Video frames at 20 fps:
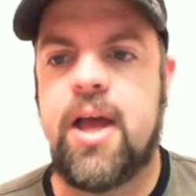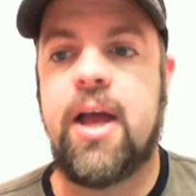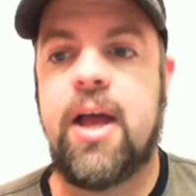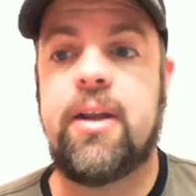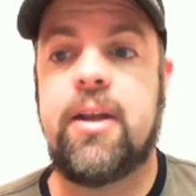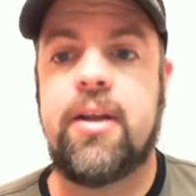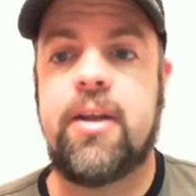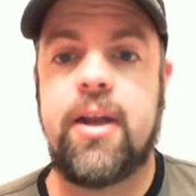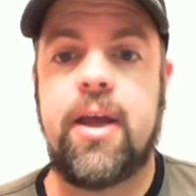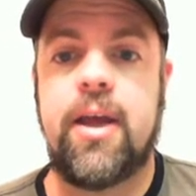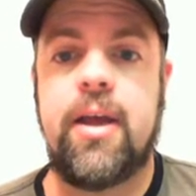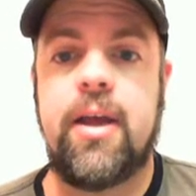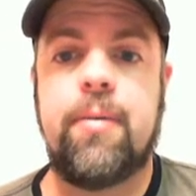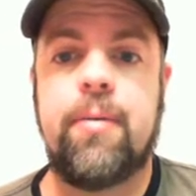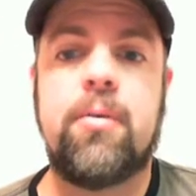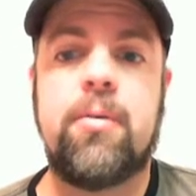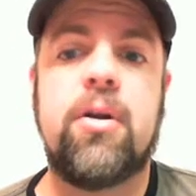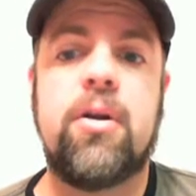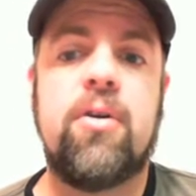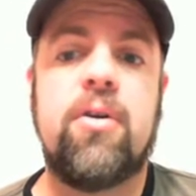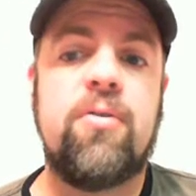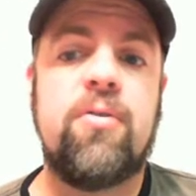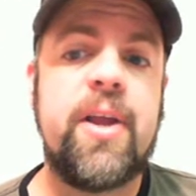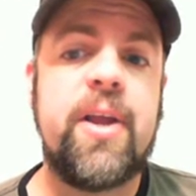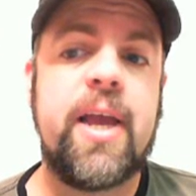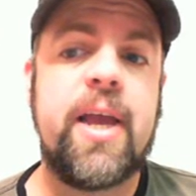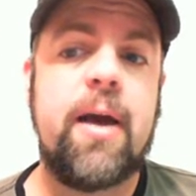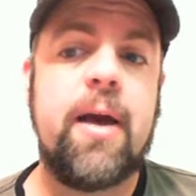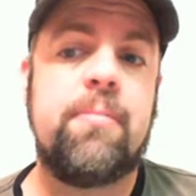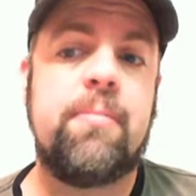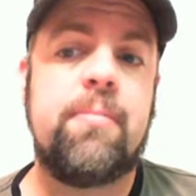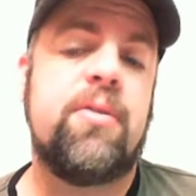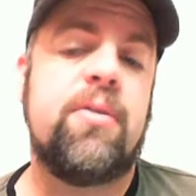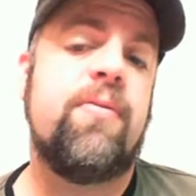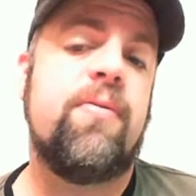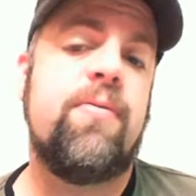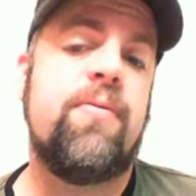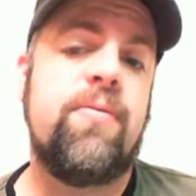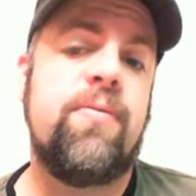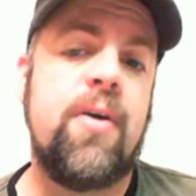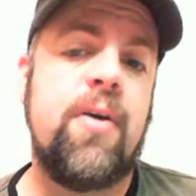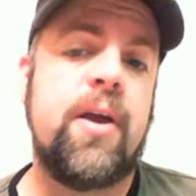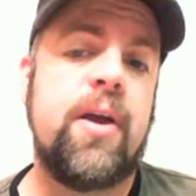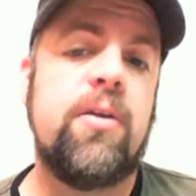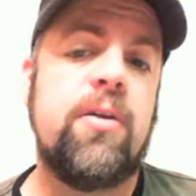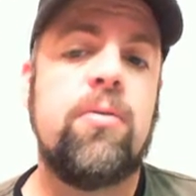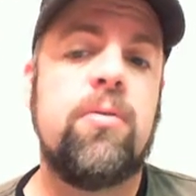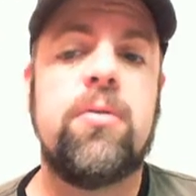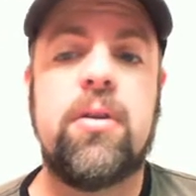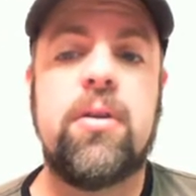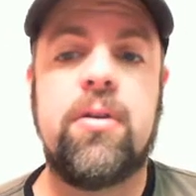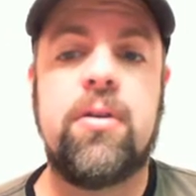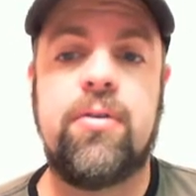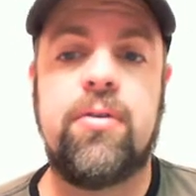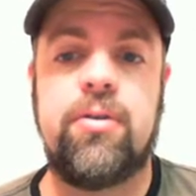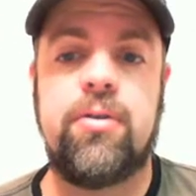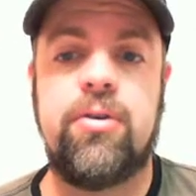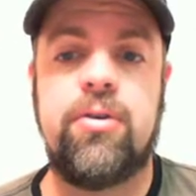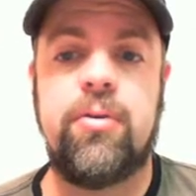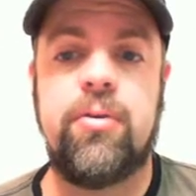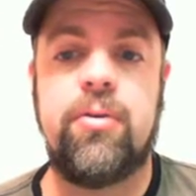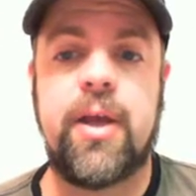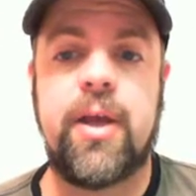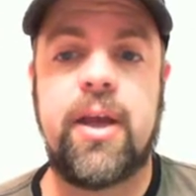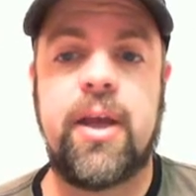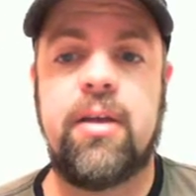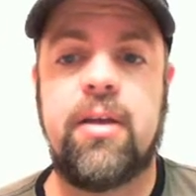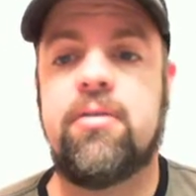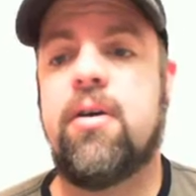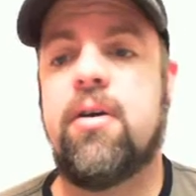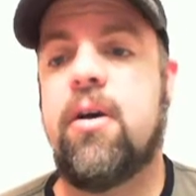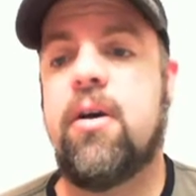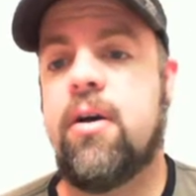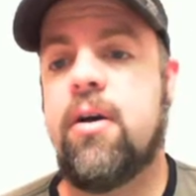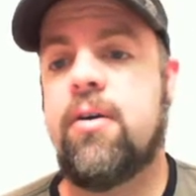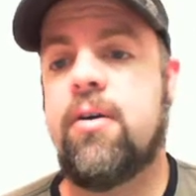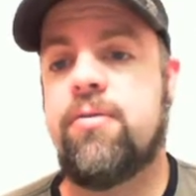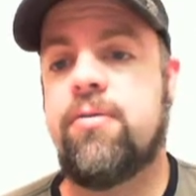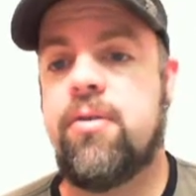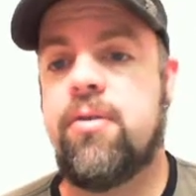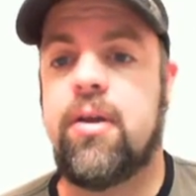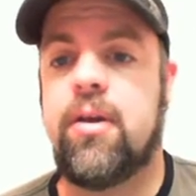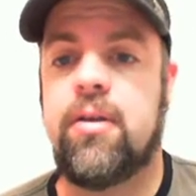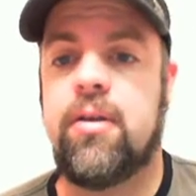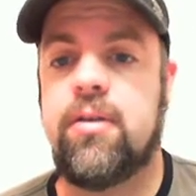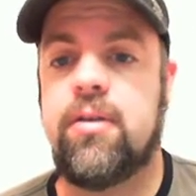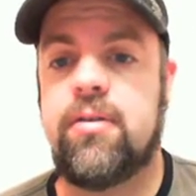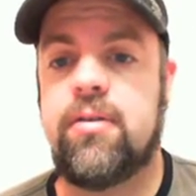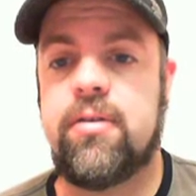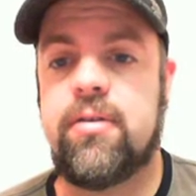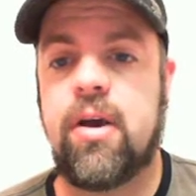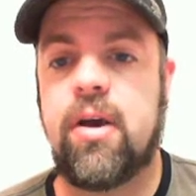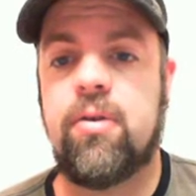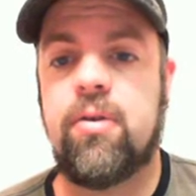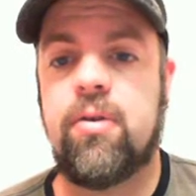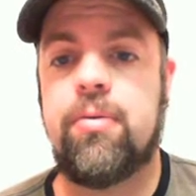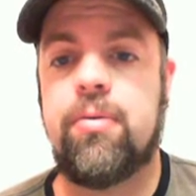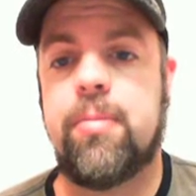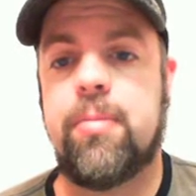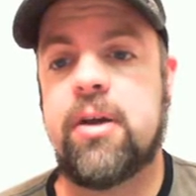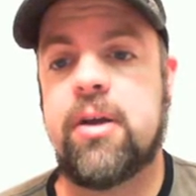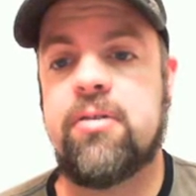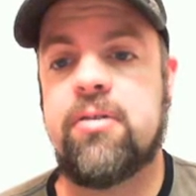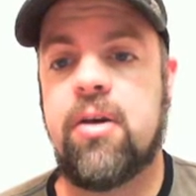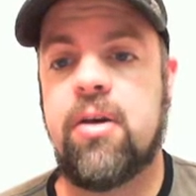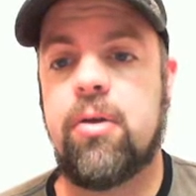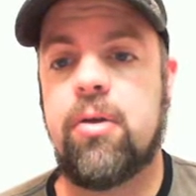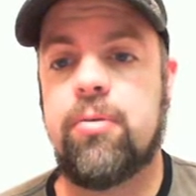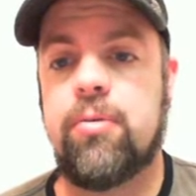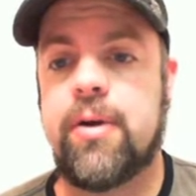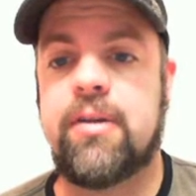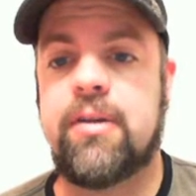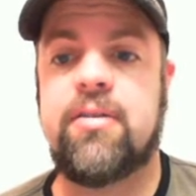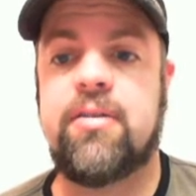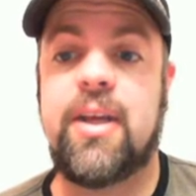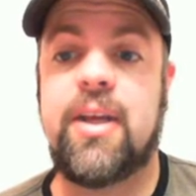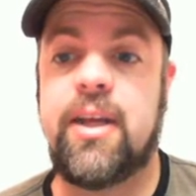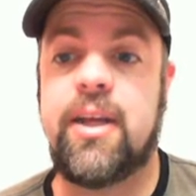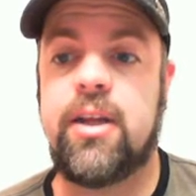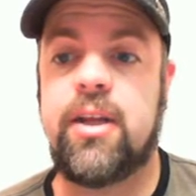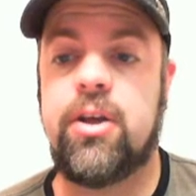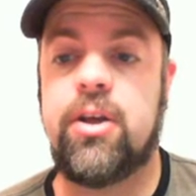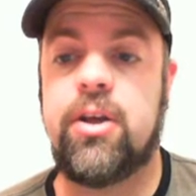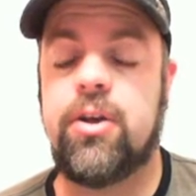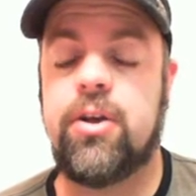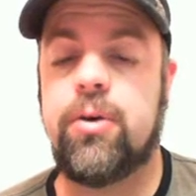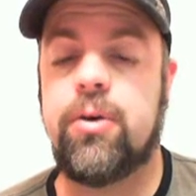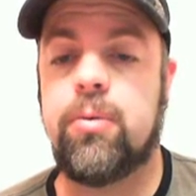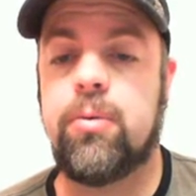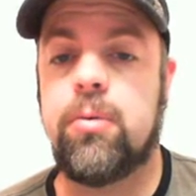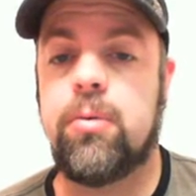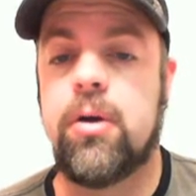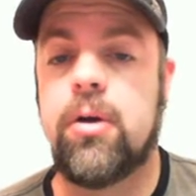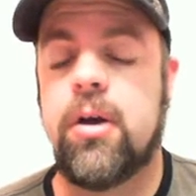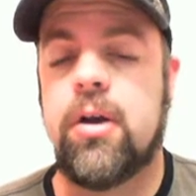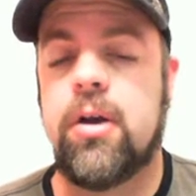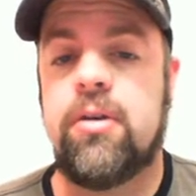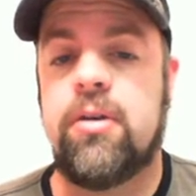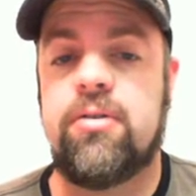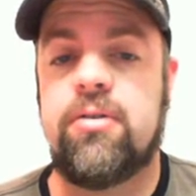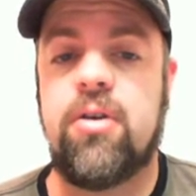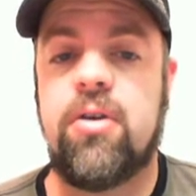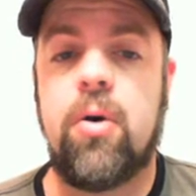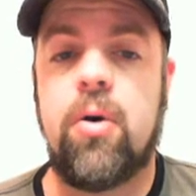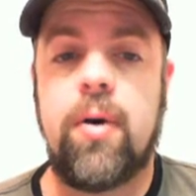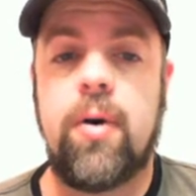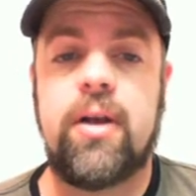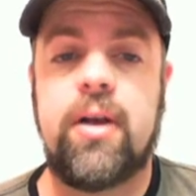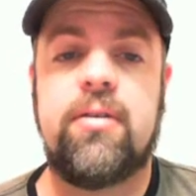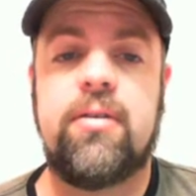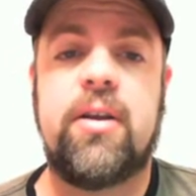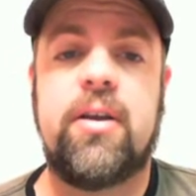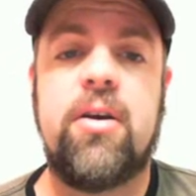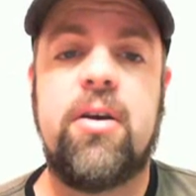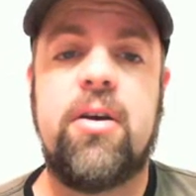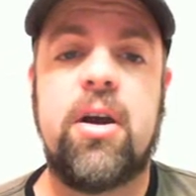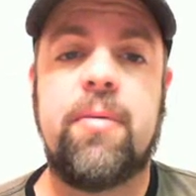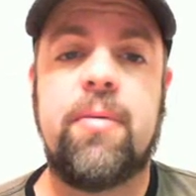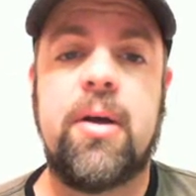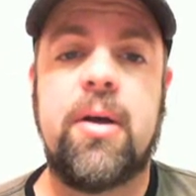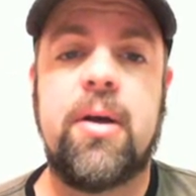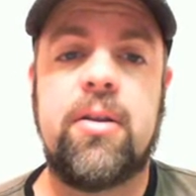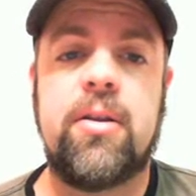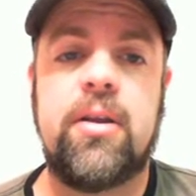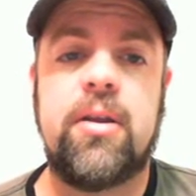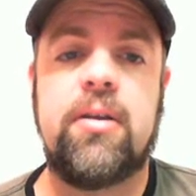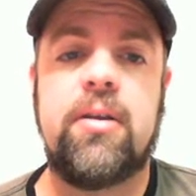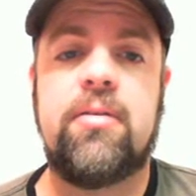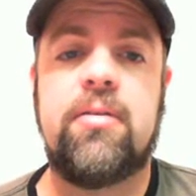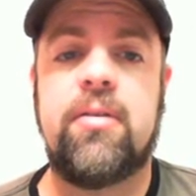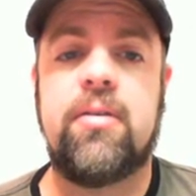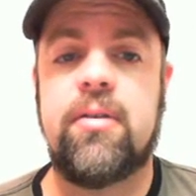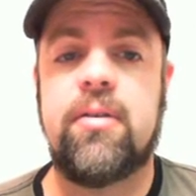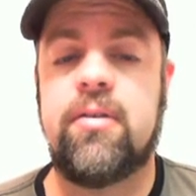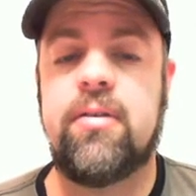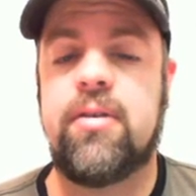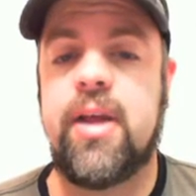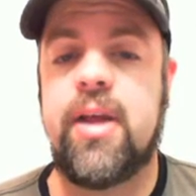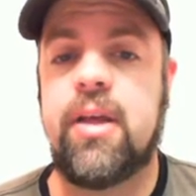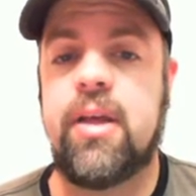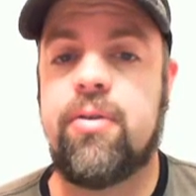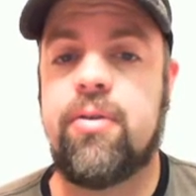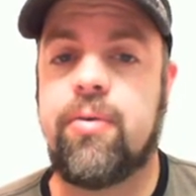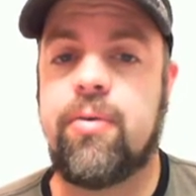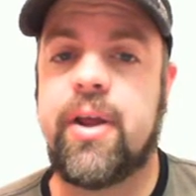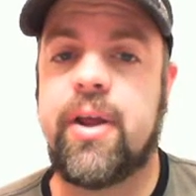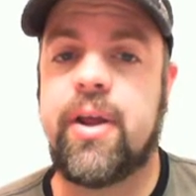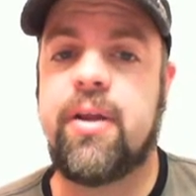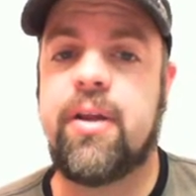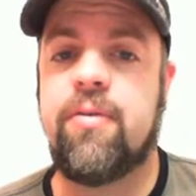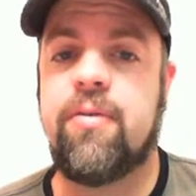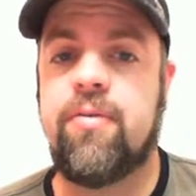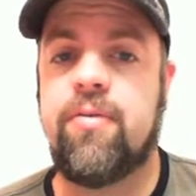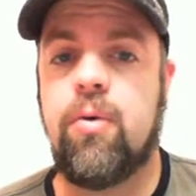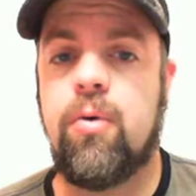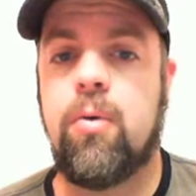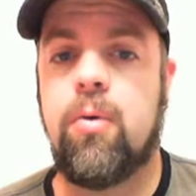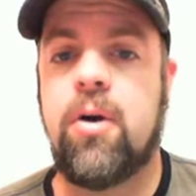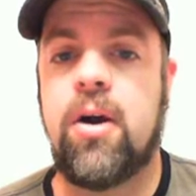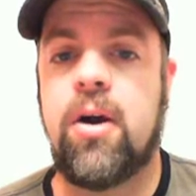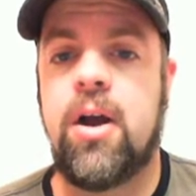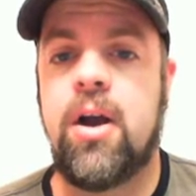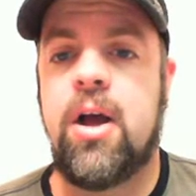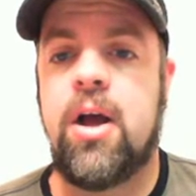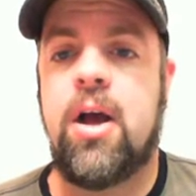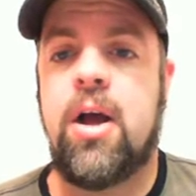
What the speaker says: and today I'm going to recap the final 2 days of South by Southwest EDU. So as I talk about this is day 3 and 4.